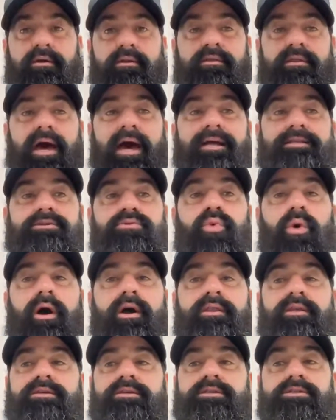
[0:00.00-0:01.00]
That's why
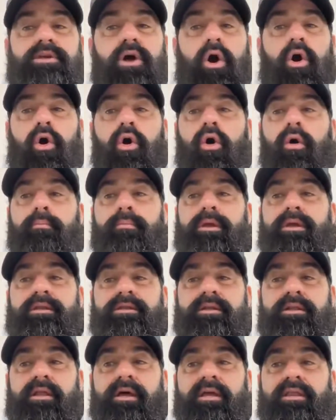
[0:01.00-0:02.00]
this is all being
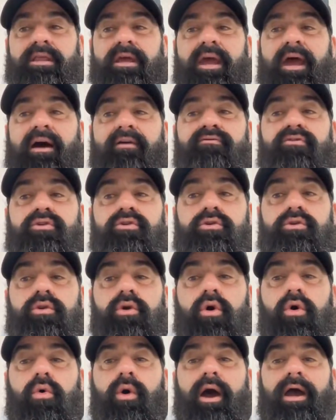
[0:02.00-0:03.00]
delayed. They have
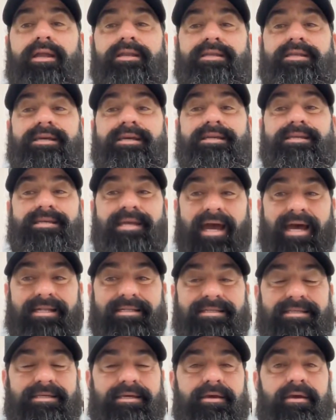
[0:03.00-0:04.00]
no idea
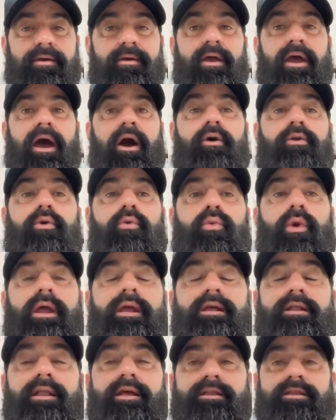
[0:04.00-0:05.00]
yet how to
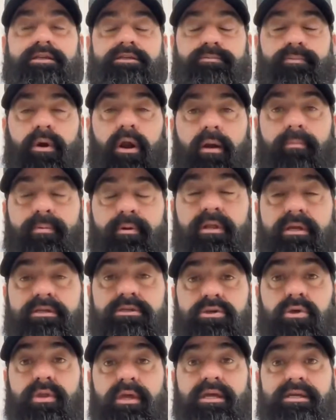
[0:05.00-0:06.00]
regulate this properly
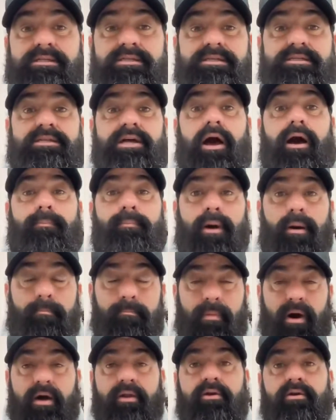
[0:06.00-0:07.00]
so they can stop a
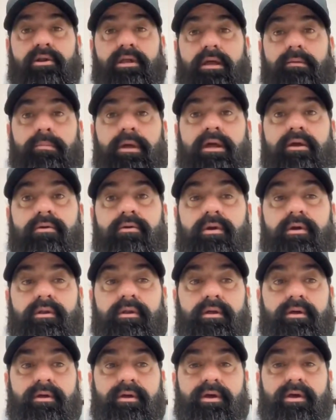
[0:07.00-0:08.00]
modern-day bank run.
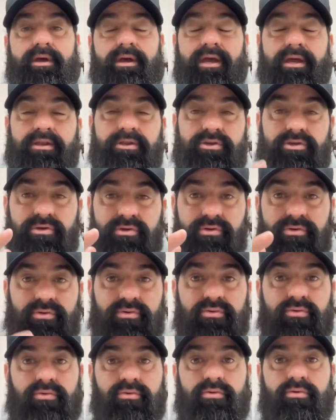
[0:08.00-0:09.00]
And
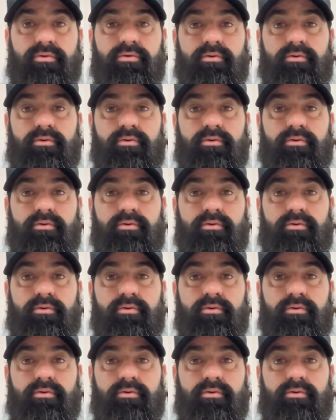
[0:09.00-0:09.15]
you,